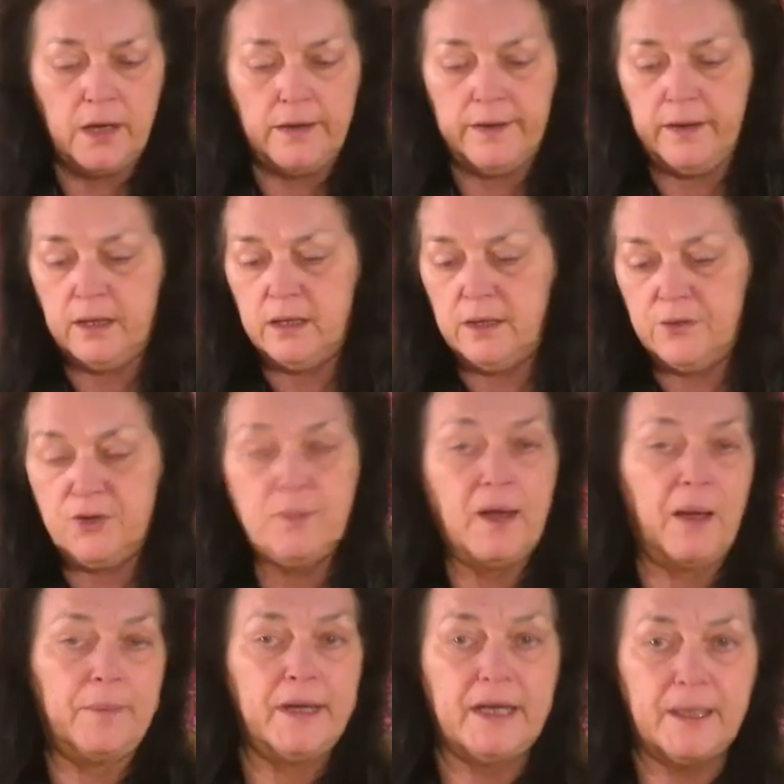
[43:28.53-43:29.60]
Uh, you
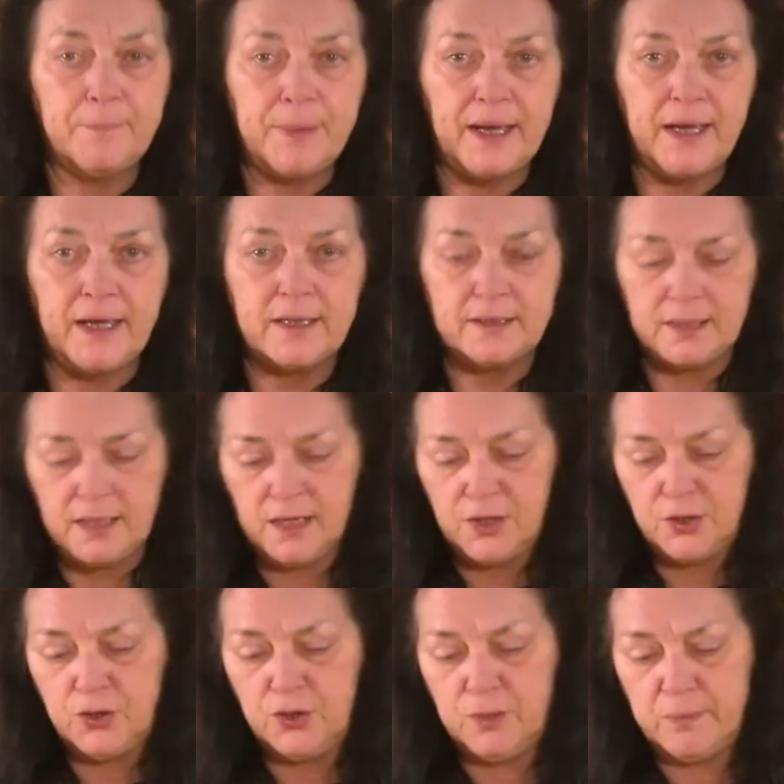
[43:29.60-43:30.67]
might be an empath.
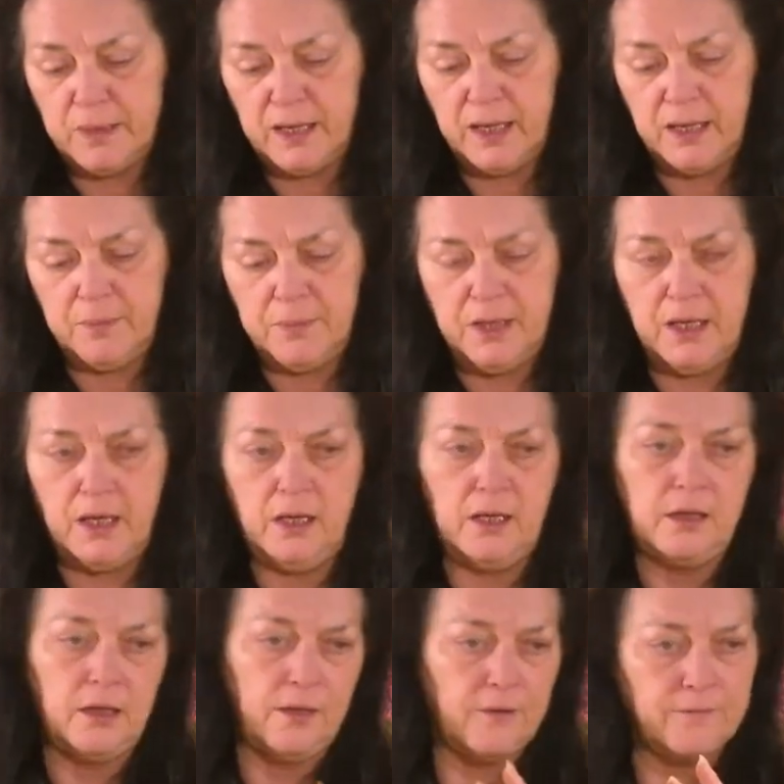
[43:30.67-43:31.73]
You may be
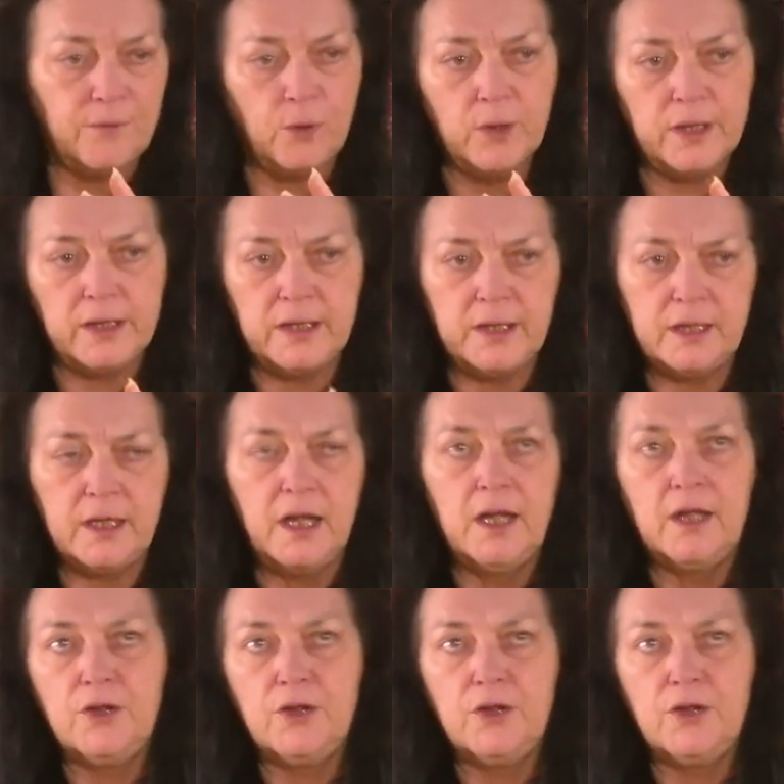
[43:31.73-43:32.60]
clairvoyant.